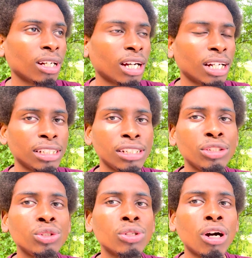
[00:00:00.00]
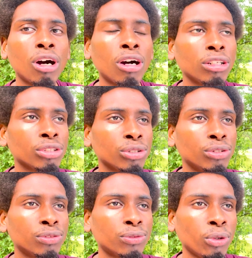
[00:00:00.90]
i need you all to
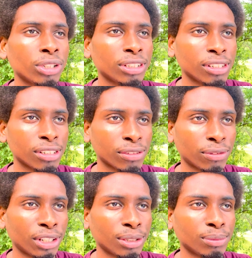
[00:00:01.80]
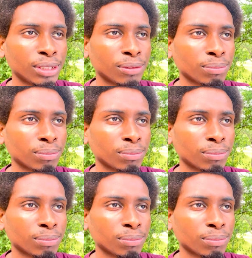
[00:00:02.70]
do four things for me